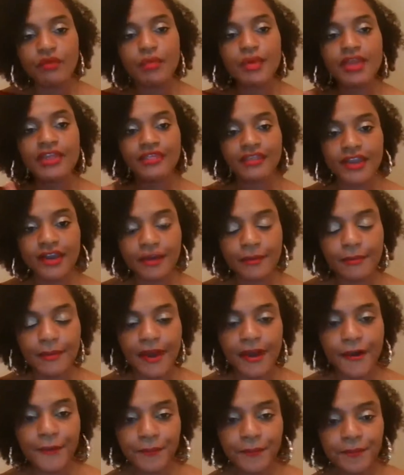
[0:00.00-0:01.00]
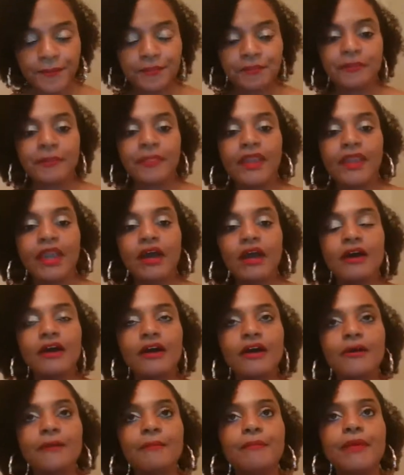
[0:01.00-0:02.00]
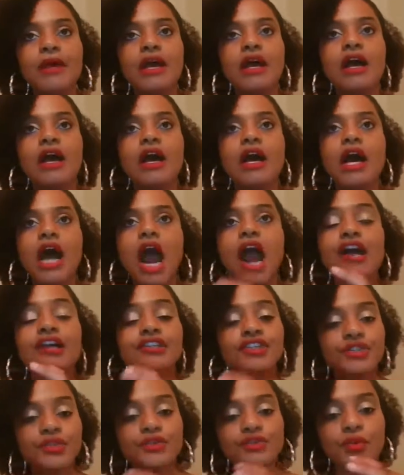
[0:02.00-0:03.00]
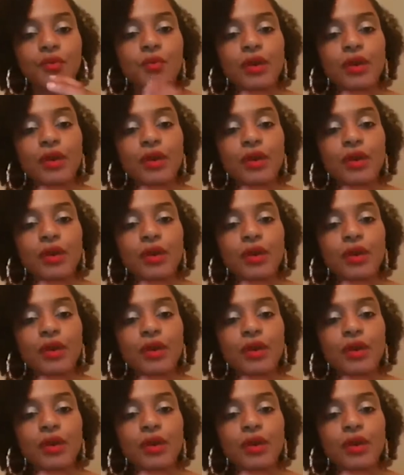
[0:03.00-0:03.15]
When we think about our children,